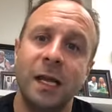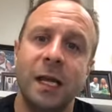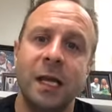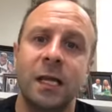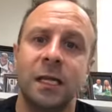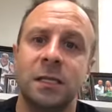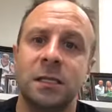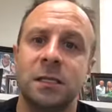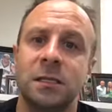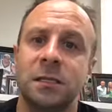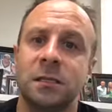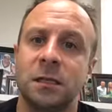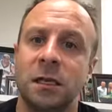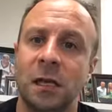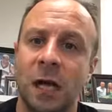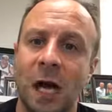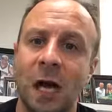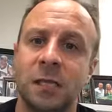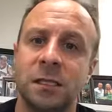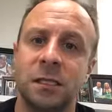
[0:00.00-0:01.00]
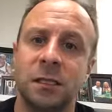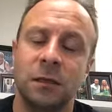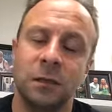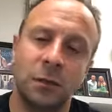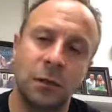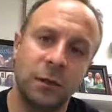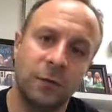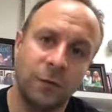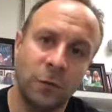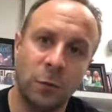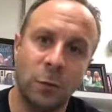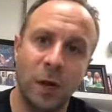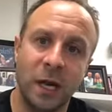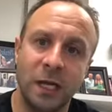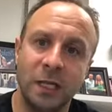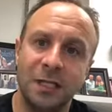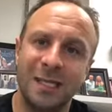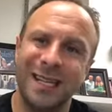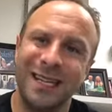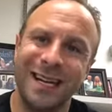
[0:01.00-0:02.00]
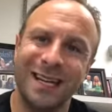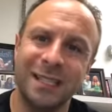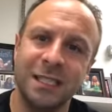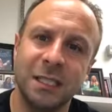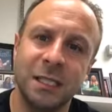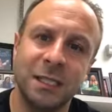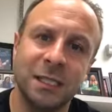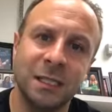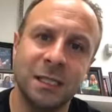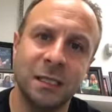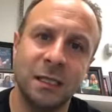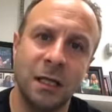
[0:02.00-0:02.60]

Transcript: it's constantly looking for ways to not just,